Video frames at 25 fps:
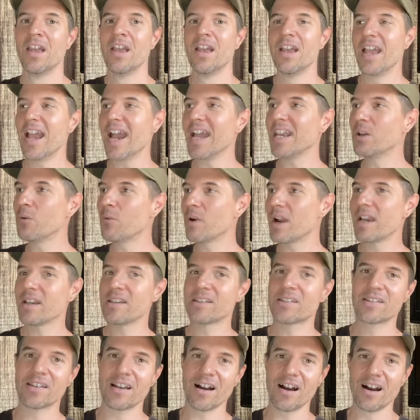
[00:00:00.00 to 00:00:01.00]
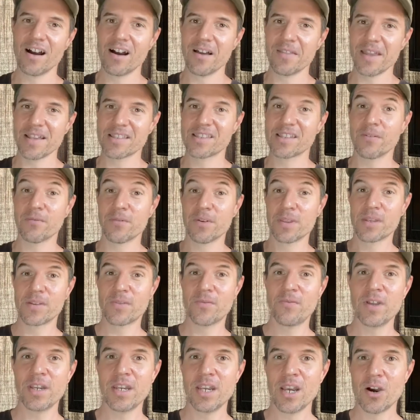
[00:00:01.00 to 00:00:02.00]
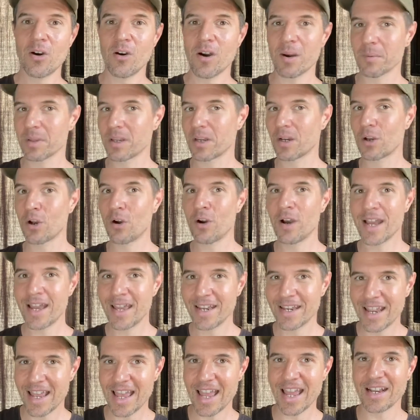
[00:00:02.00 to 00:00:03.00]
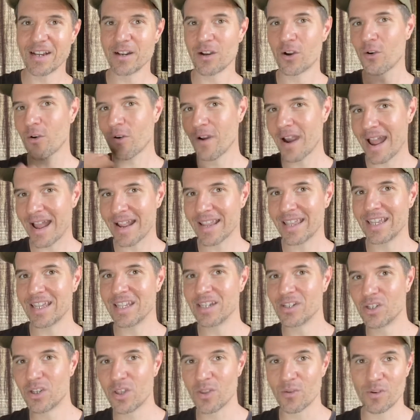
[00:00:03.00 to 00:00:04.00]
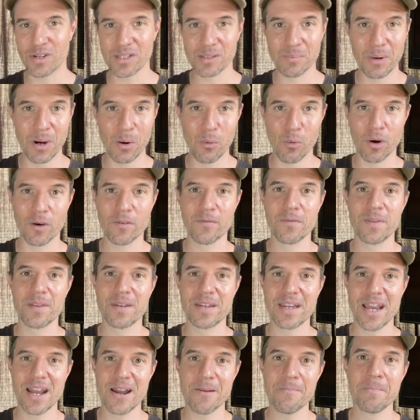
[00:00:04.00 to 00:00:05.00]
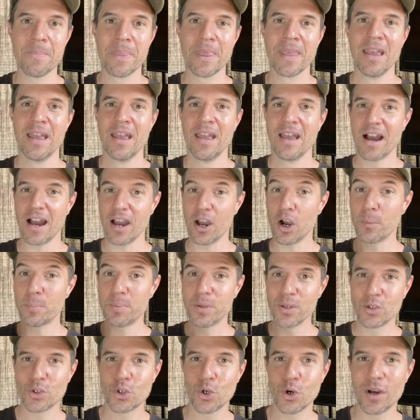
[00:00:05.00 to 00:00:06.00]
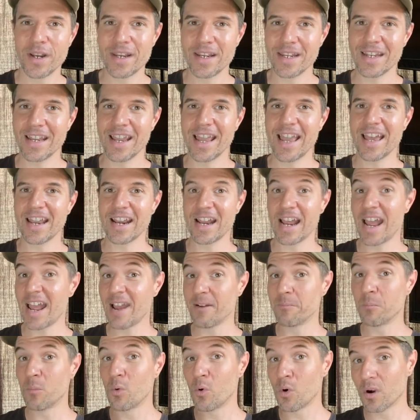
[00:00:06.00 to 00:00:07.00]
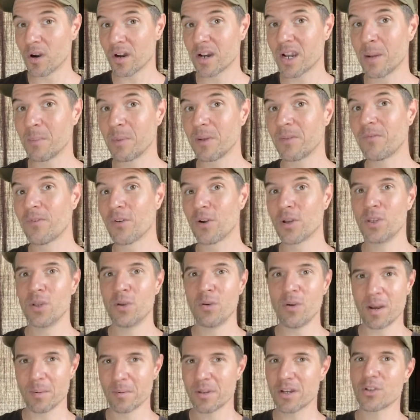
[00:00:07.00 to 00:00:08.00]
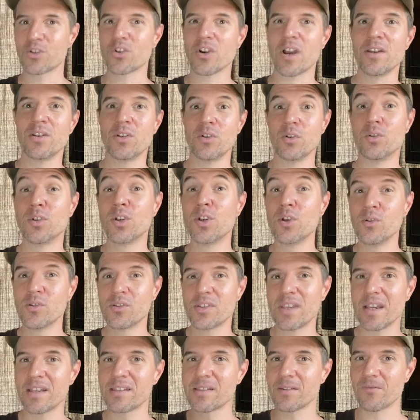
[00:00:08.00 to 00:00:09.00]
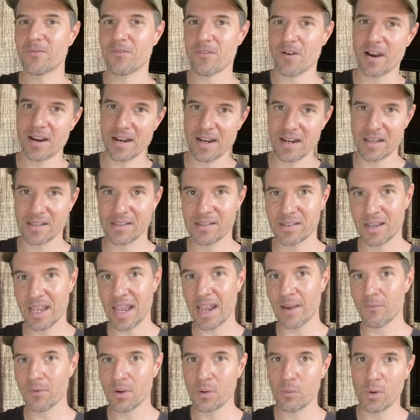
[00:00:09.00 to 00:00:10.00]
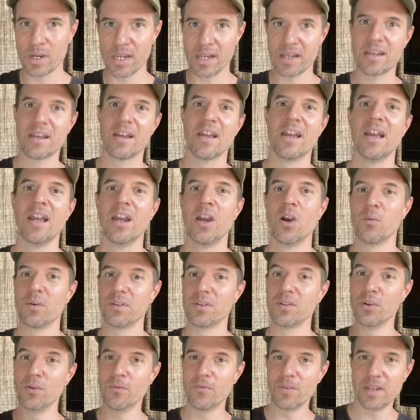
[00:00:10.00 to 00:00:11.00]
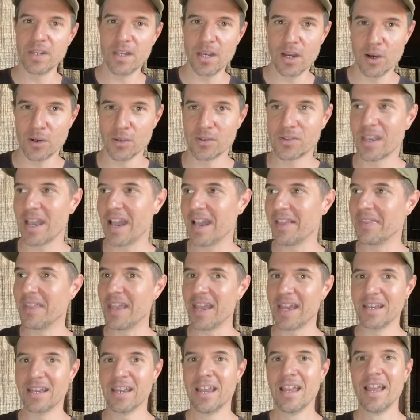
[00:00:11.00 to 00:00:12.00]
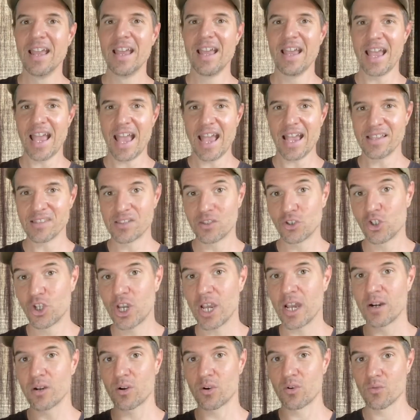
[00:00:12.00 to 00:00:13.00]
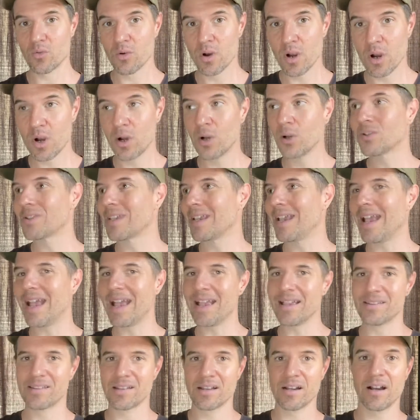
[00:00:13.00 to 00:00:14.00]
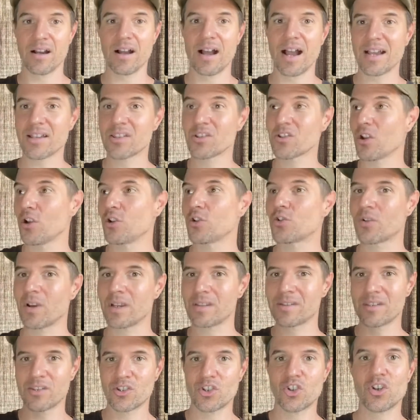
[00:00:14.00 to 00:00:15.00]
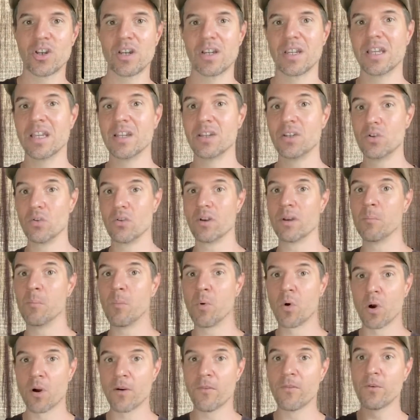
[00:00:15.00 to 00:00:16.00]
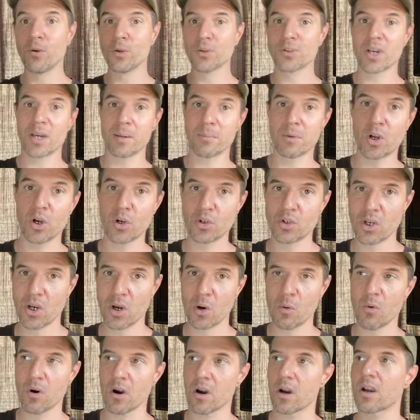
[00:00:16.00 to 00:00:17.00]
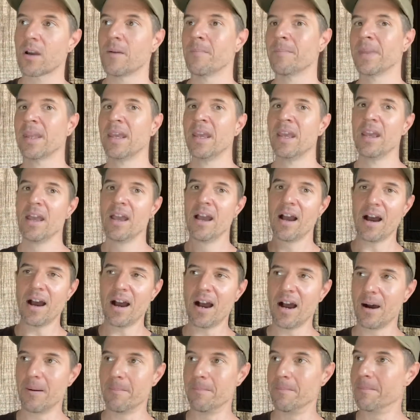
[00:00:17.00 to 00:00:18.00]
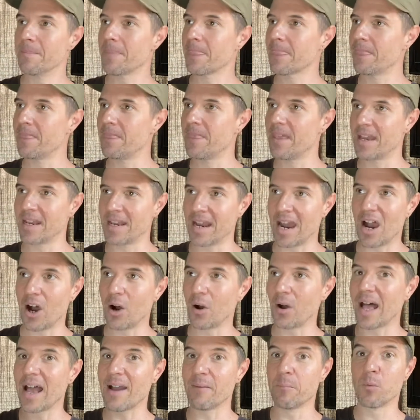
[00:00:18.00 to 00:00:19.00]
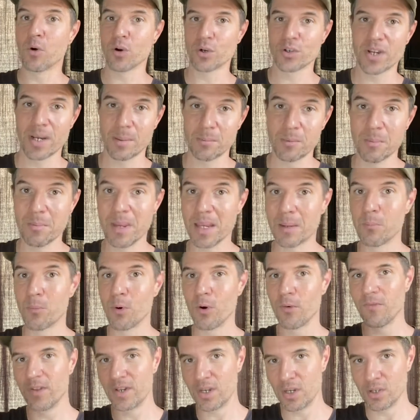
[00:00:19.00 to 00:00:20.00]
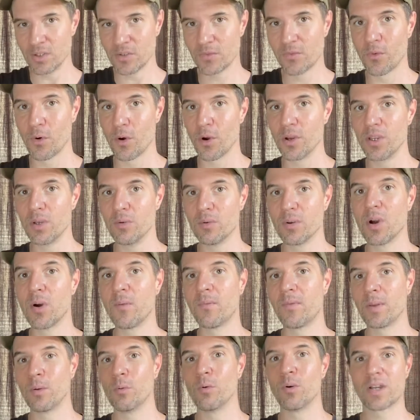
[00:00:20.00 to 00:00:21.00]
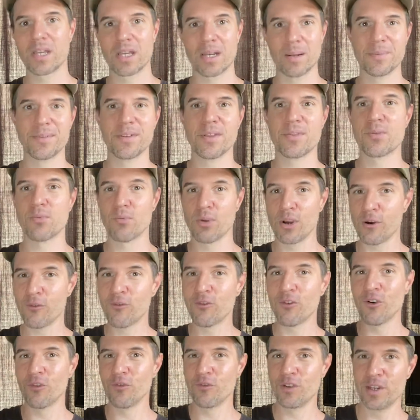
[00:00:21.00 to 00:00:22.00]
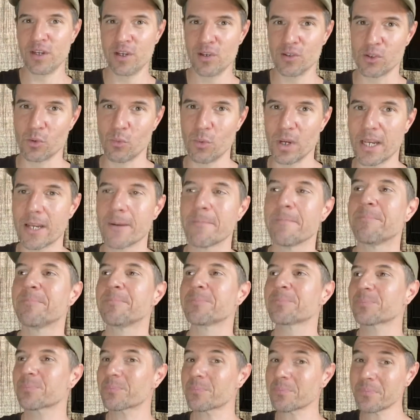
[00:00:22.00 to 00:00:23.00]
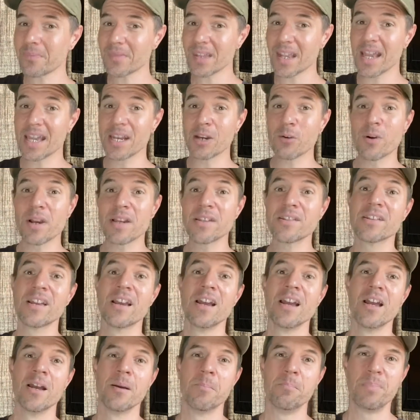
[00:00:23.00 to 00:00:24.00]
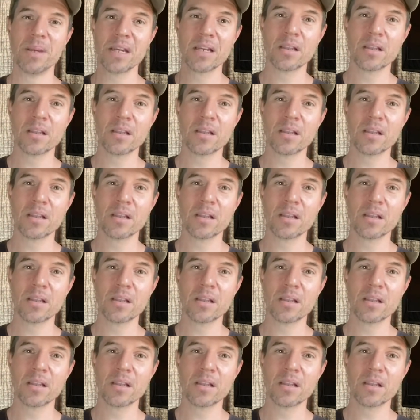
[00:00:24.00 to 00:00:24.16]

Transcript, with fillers: Anyways, uh, that's it for this video. I'm going to go ahead and crack into the rest of my work for the day. I hope you enjoyed it and I have more coming for you. I'm going to try and do Tuesdays and Fridays every week with new videos. And then as the channel grows, as uh, I start transitioning into doing more full-time coaching work, um, then I'll have more time to make more videos for you. And hopefully we'll get up to three or four videos a week. Anyways, big